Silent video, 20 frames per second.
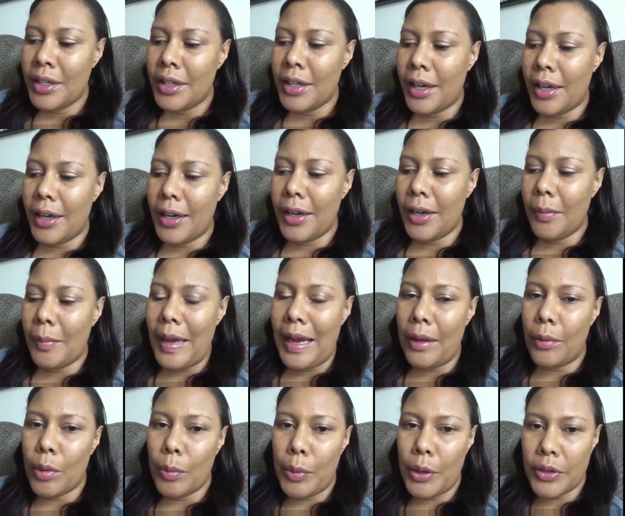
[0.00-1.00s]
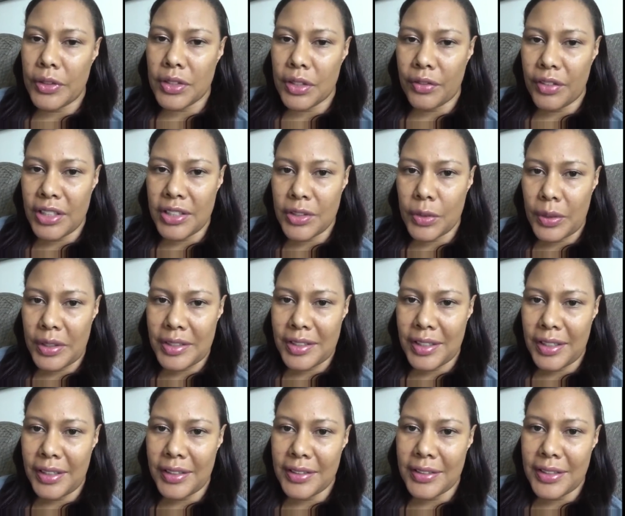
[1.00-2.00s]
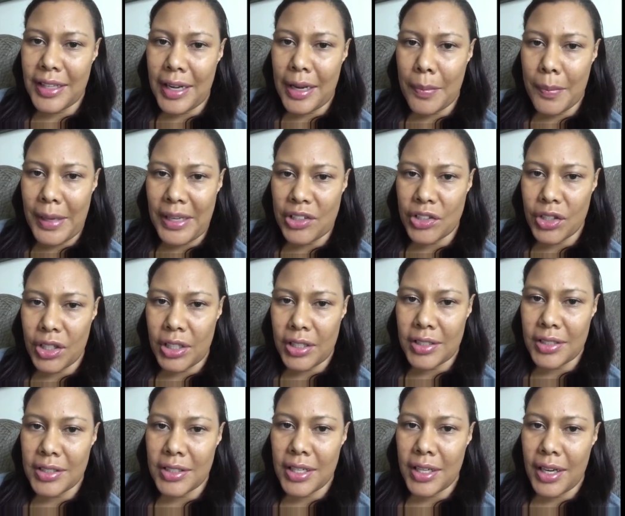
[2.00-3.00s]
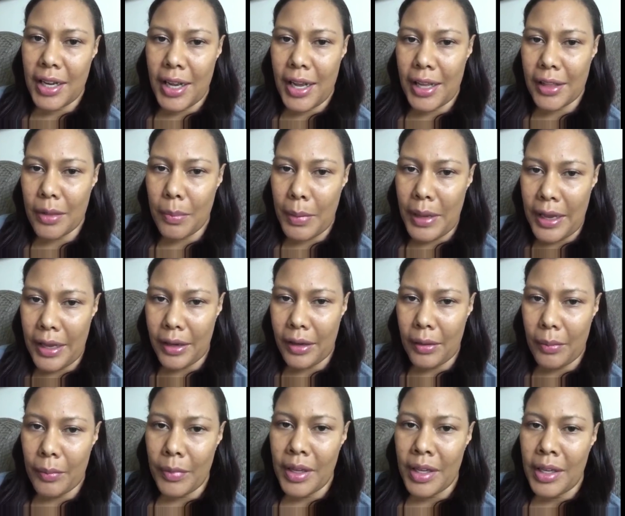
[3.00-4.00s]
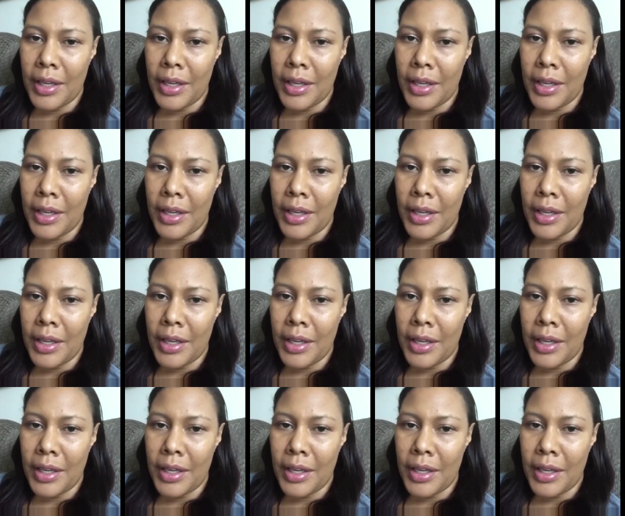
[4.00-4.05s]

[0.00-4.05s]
I will post the resources that I mentioned at the bottom,